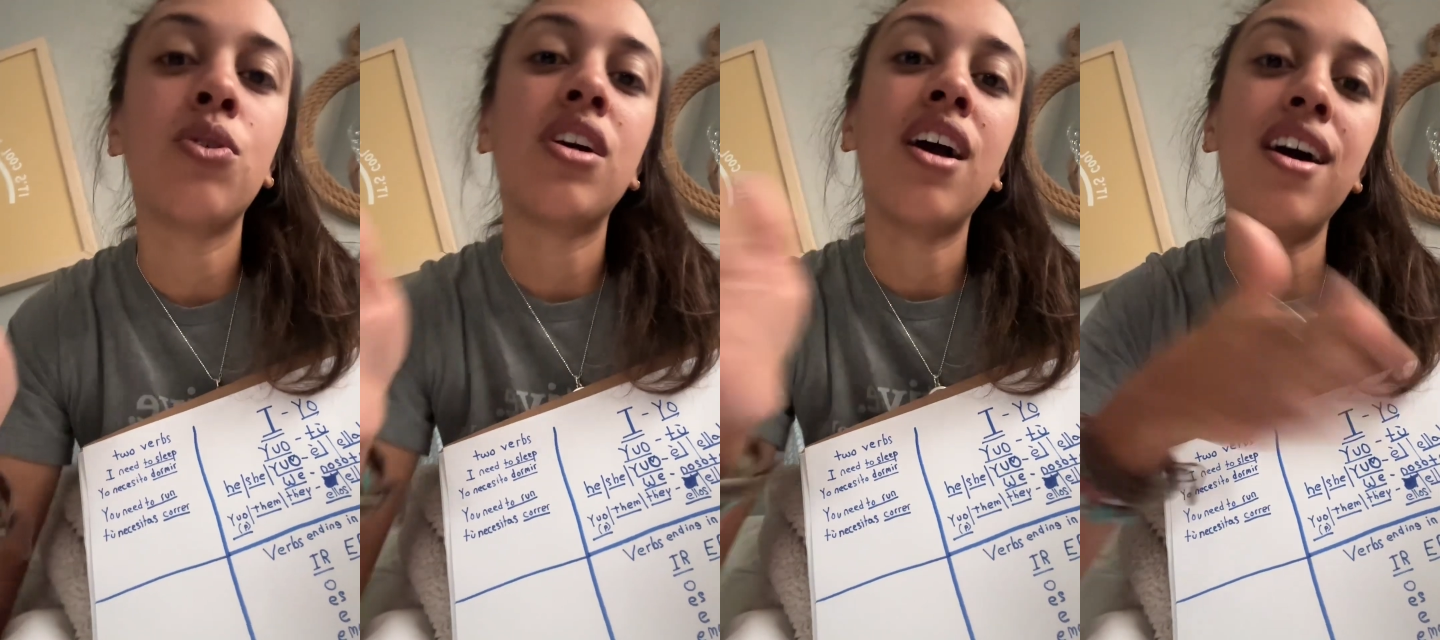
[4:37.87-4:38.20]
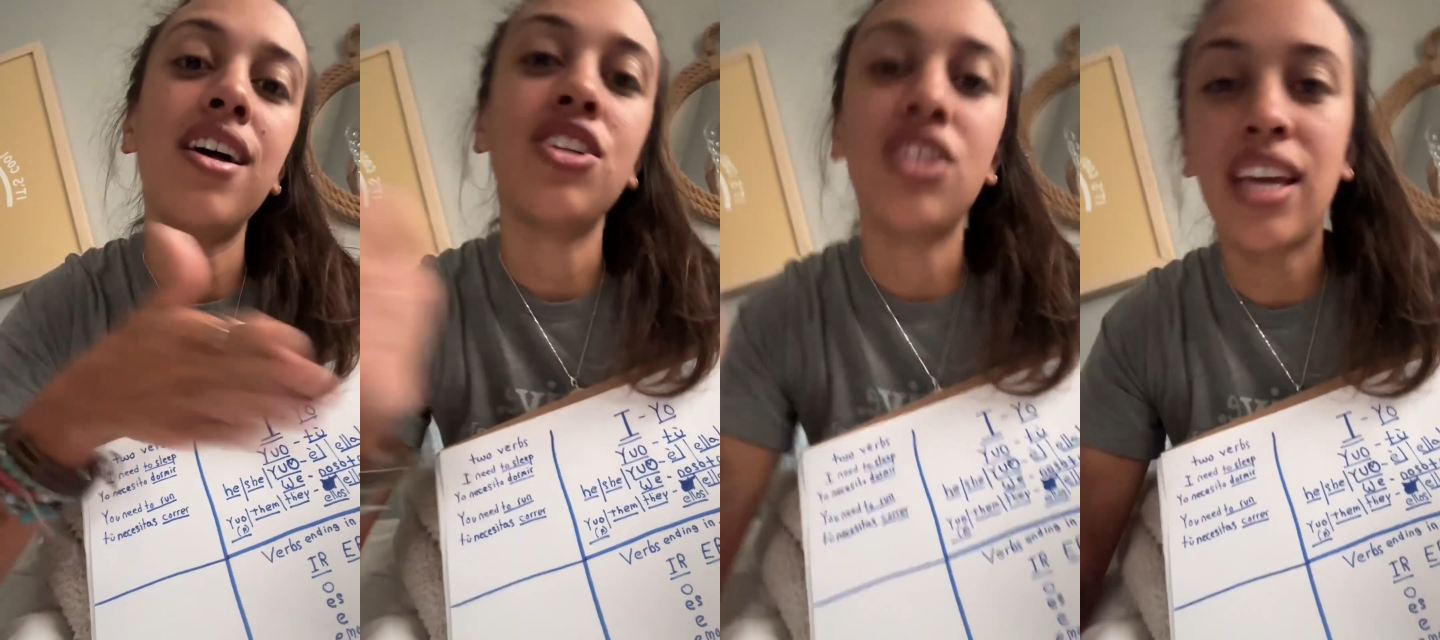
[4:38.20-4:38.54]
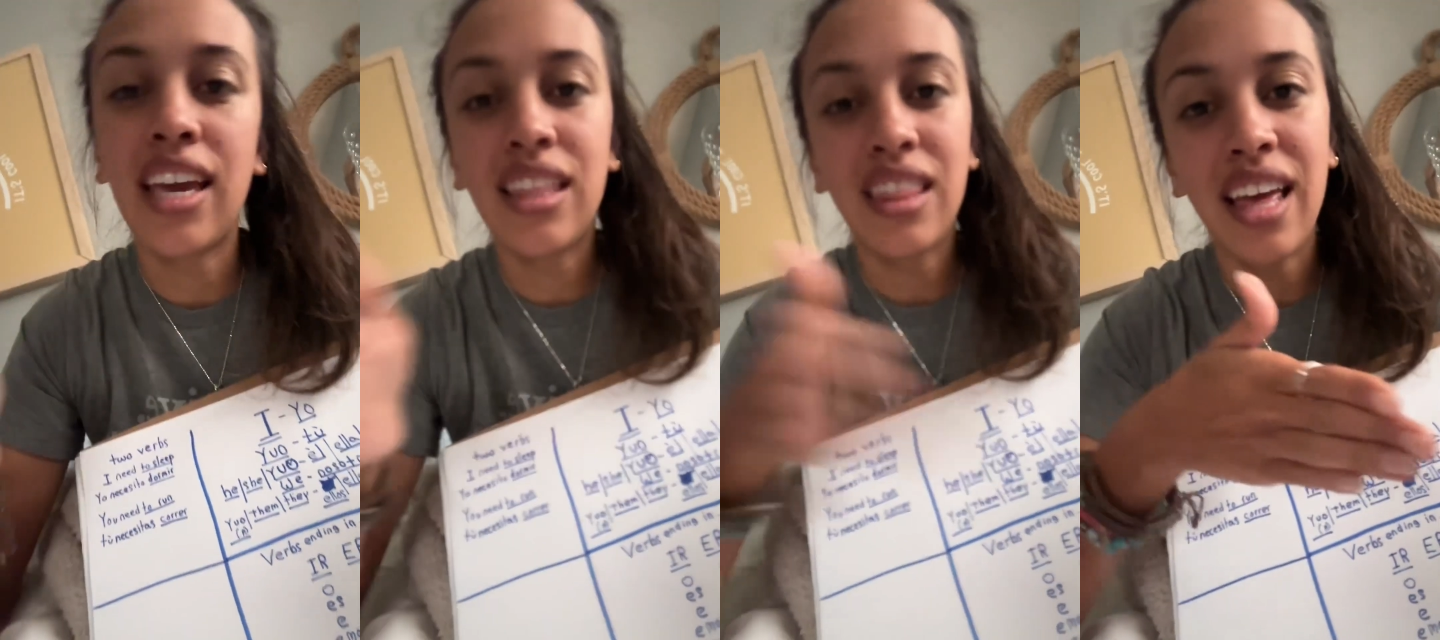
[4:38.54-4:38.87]

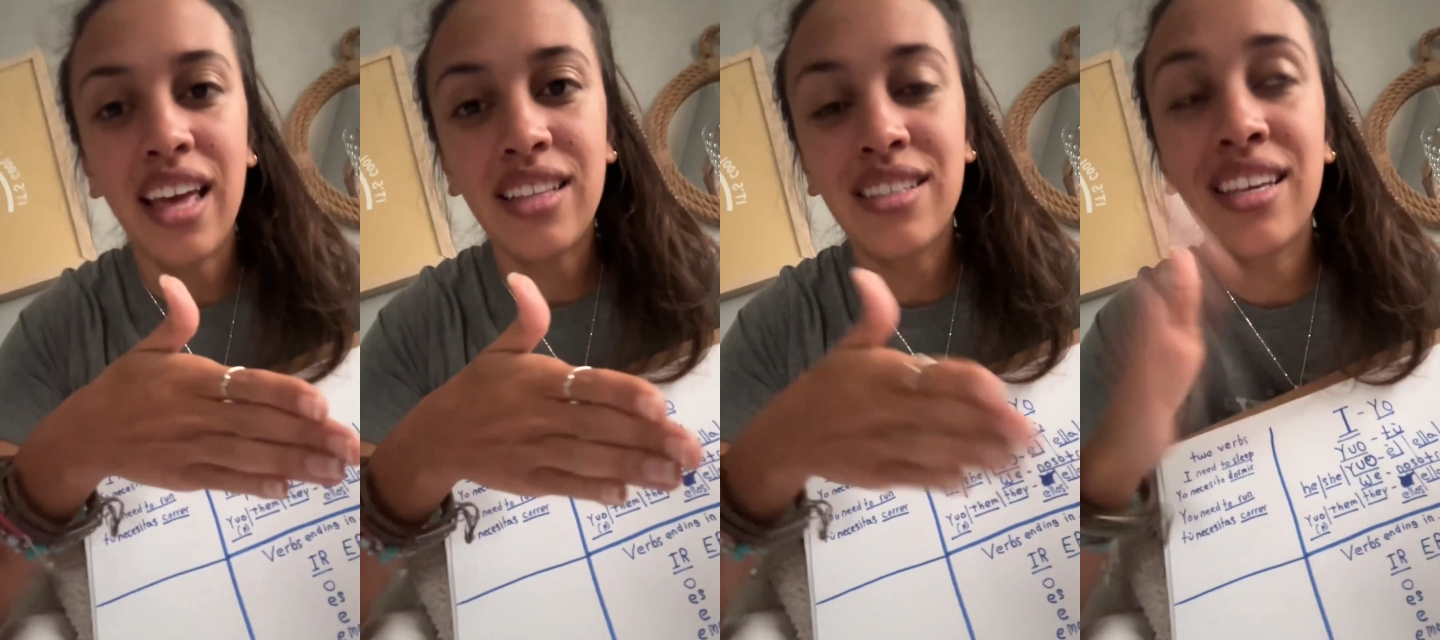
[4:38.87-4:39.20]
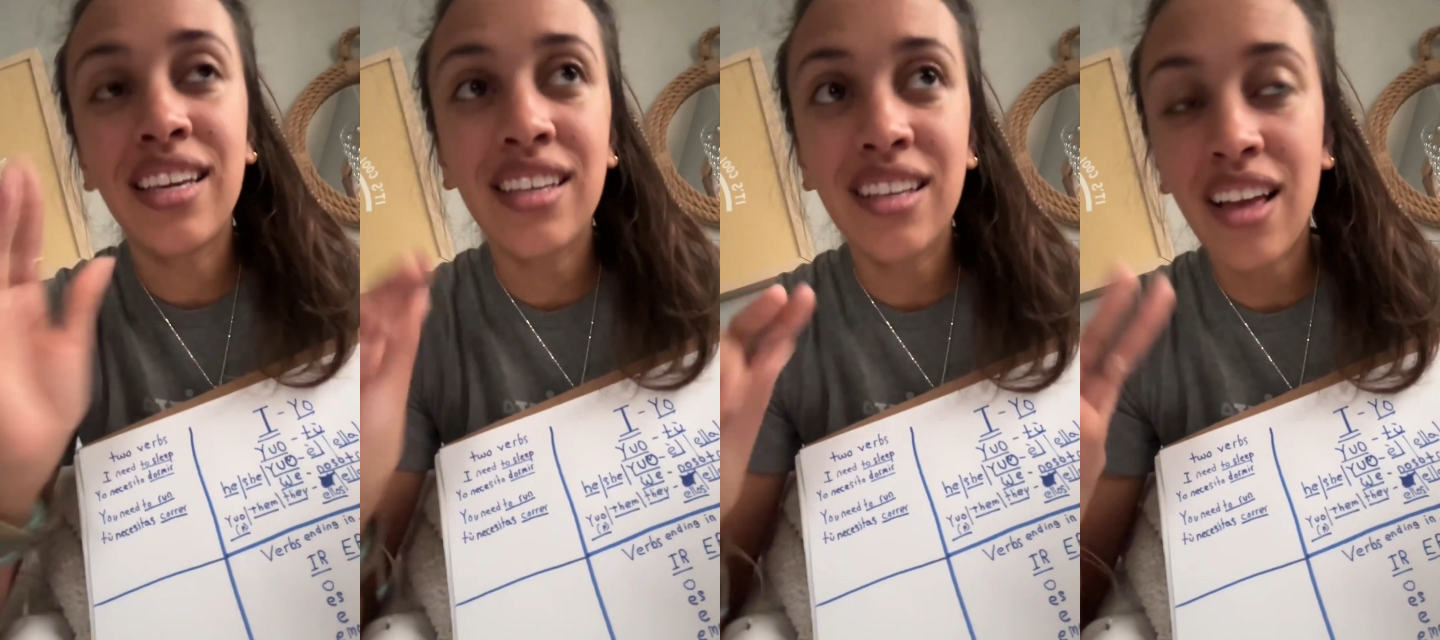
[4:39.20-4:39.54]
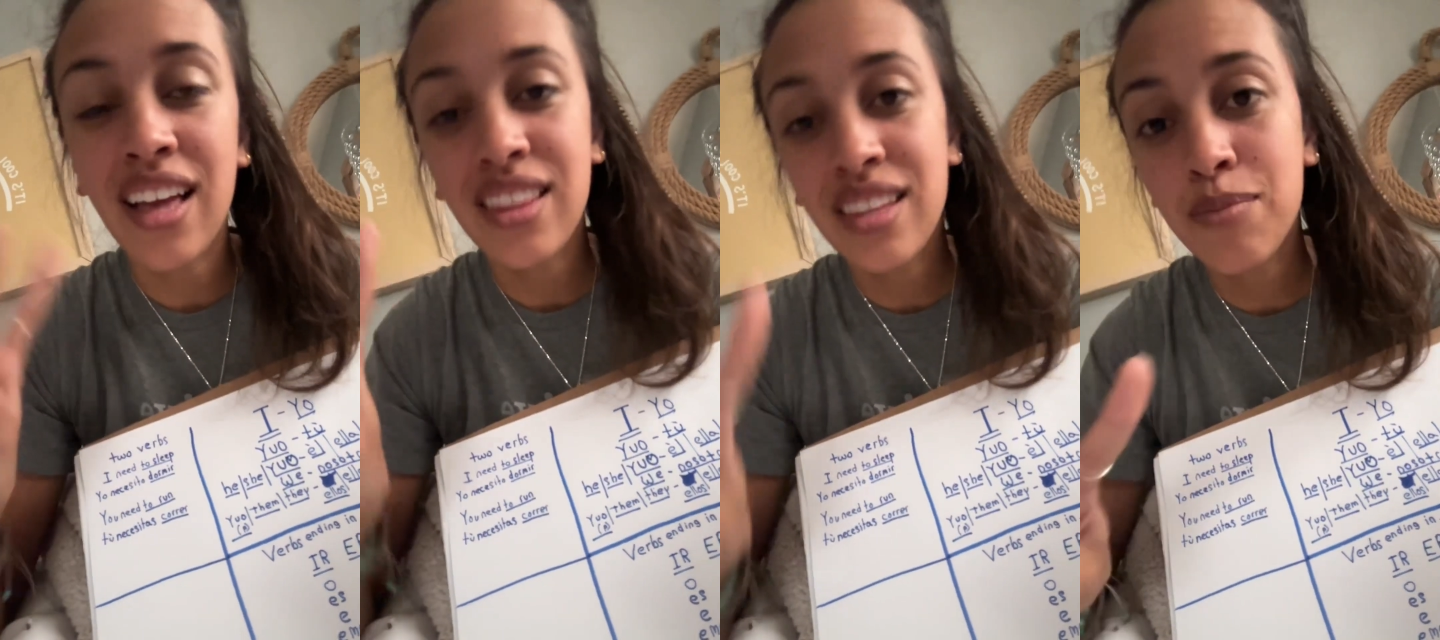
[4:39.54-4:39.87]
conjugate that
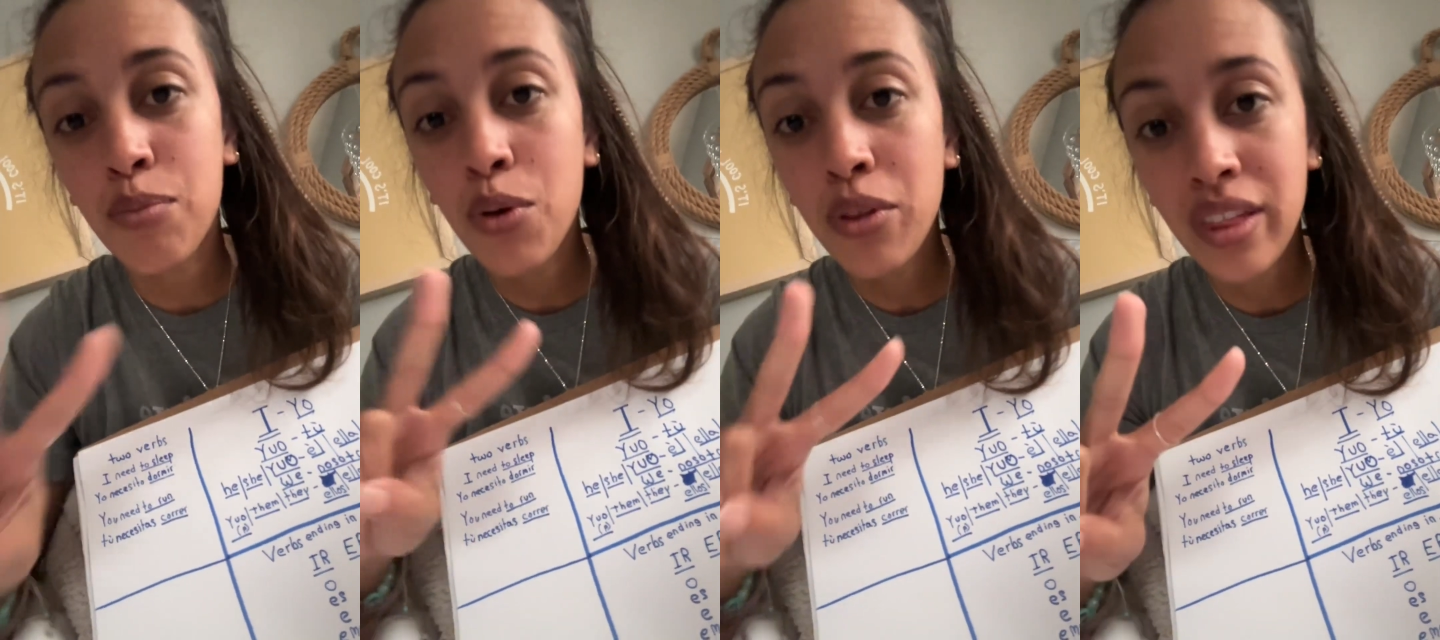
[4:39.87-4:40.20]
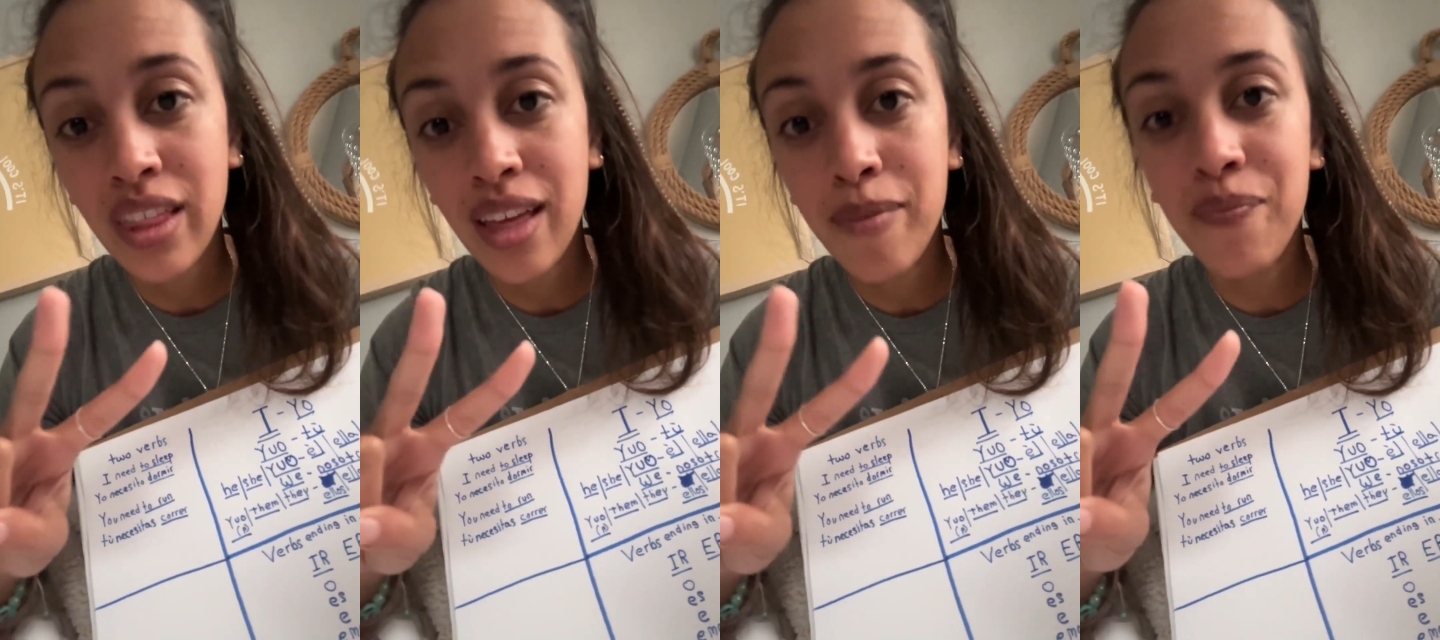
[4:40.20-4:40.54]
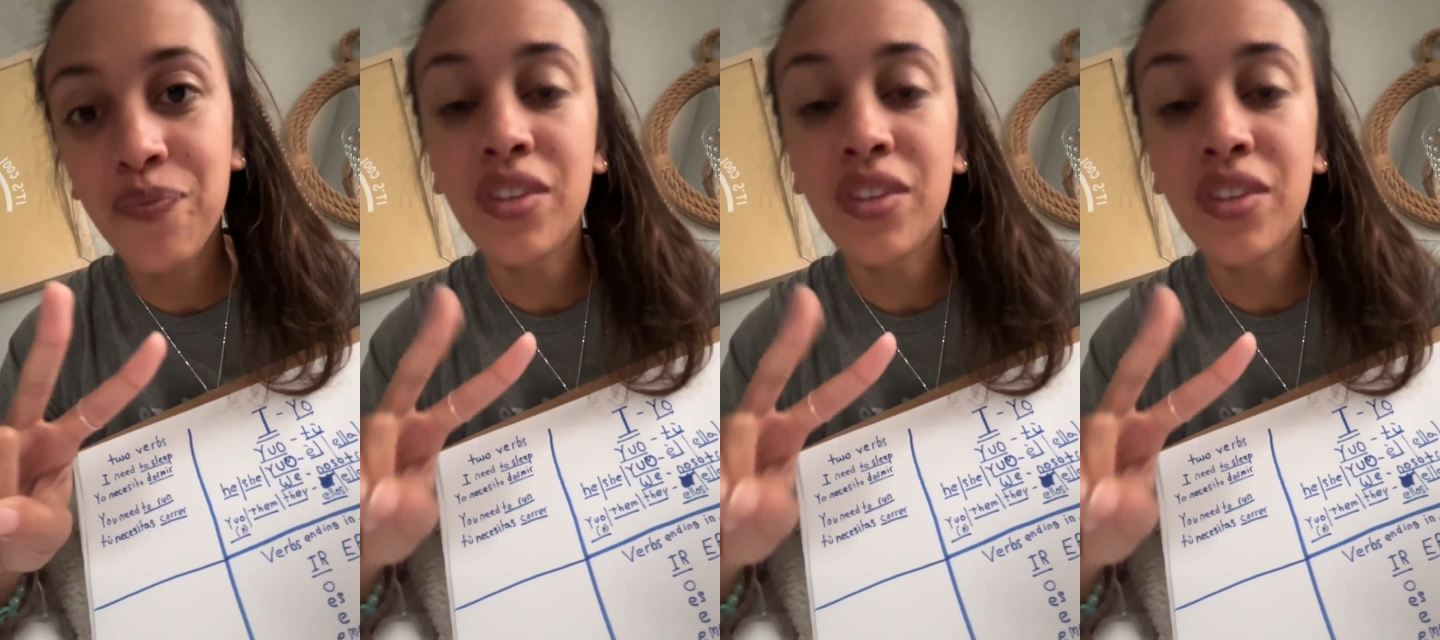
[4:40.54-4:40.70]
at this both of them